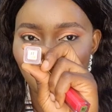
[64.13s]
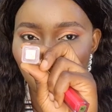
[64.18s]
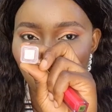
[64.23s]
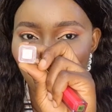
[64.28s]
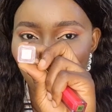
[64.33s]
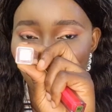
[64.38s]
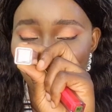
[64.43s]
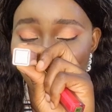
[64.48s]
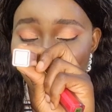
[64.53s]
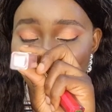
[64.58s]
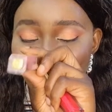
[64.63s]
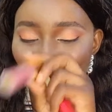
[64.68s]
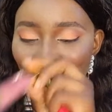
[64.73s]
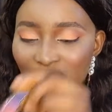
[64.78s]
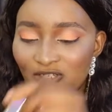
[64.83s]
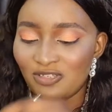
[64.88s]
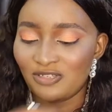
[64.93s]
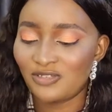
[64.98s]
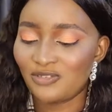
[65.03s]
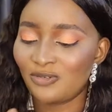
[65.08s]
is this one is
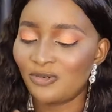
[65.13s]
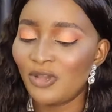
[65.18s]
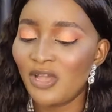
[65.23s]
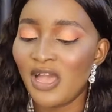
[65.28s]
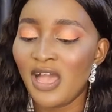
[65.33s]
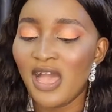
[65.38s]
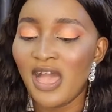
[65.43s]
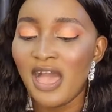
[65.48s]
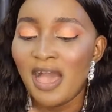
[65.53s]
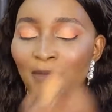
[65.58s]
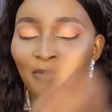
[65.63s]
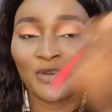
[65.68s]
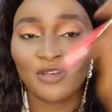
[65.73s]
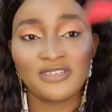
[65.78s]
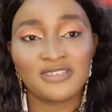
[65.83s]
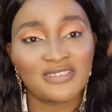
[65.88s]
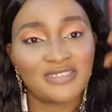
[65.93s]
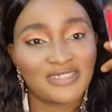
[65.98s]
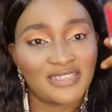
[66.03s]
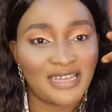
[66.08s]
Precious. So I'm
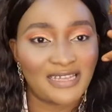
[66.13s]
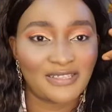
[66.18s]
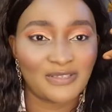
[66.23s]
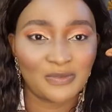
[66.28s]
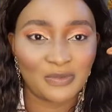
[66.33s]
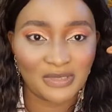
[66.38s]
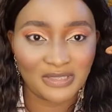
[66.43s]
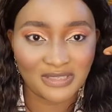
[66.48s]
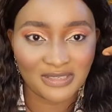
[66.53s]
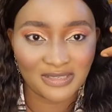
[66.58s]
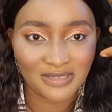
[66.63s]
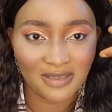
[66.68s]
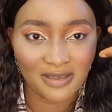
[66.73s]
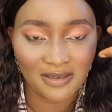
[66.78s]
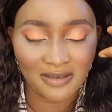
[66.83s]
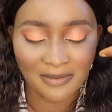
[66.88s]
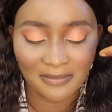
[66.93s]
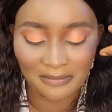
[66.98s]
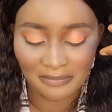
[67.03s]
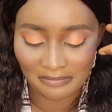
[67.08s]
going to start with
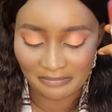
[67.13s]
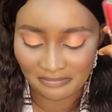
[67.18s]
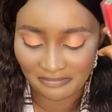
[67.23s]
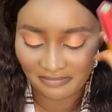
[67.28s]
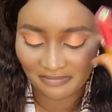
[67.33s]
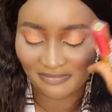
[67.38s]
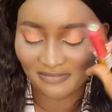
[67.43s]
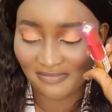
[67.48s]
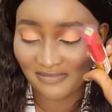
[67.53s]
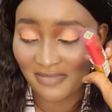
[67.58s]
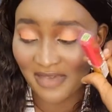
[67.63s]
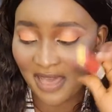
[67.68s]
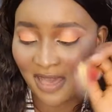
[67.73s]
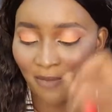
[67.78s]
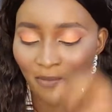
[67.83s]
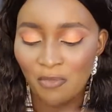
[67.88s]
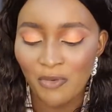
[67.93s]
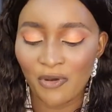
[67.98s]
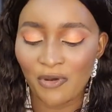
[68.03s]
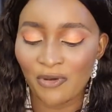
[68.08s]
um
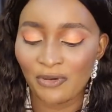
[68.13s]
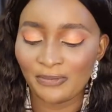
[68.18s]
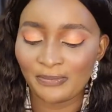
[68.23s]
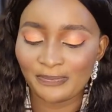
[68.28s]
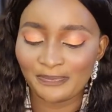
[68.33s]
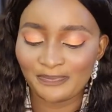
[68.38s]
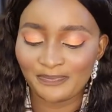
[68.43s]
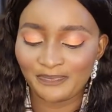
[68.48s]
Amore.